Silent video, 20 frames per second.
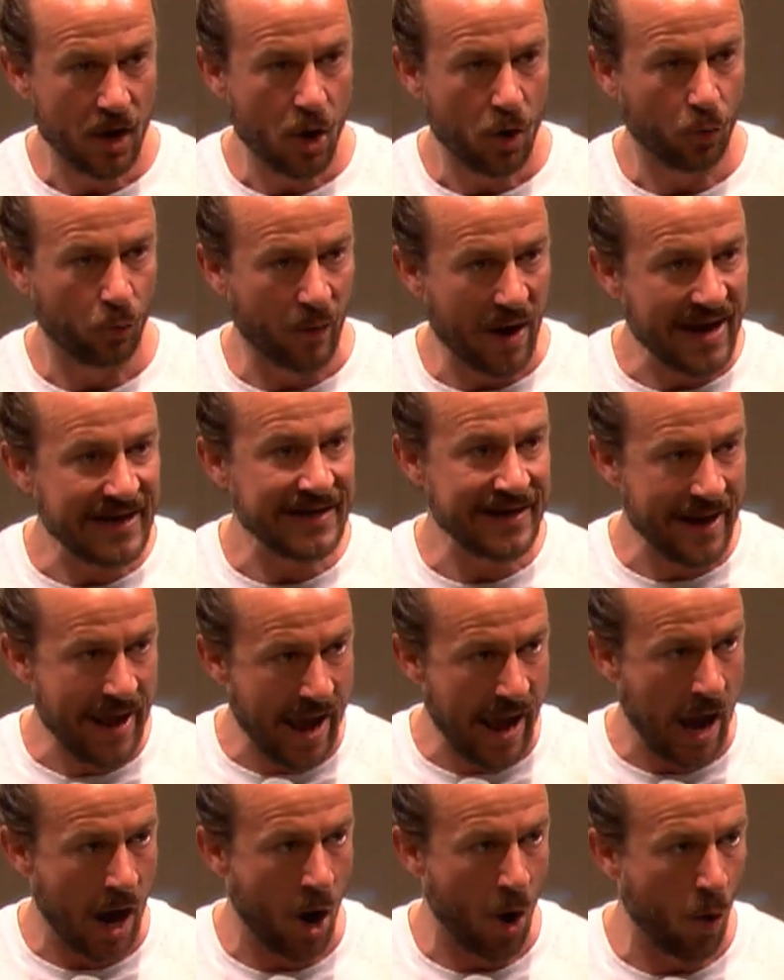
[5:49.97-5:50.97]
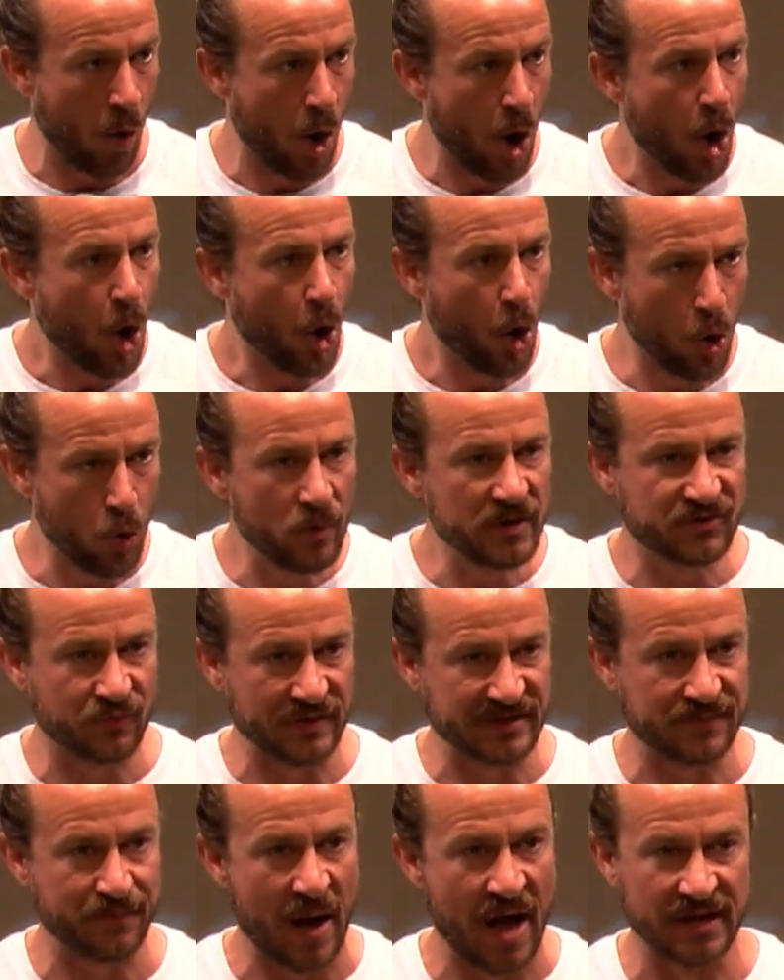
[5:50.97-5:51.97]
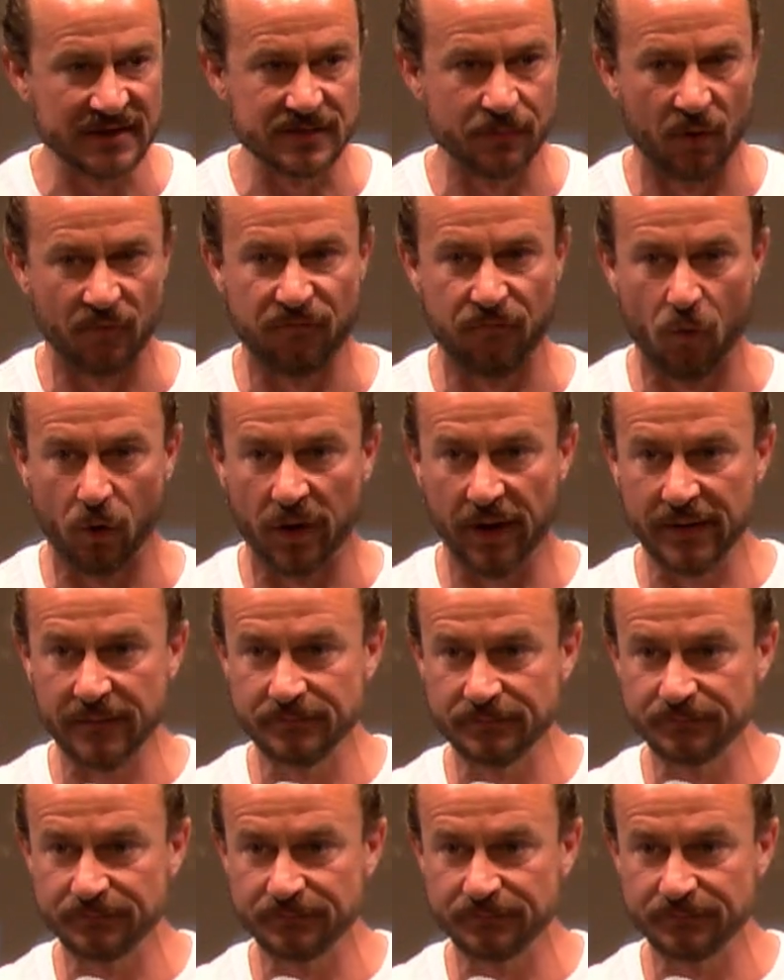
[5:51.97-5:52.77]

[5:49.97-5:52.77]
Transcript: right now. Who is responsible for it?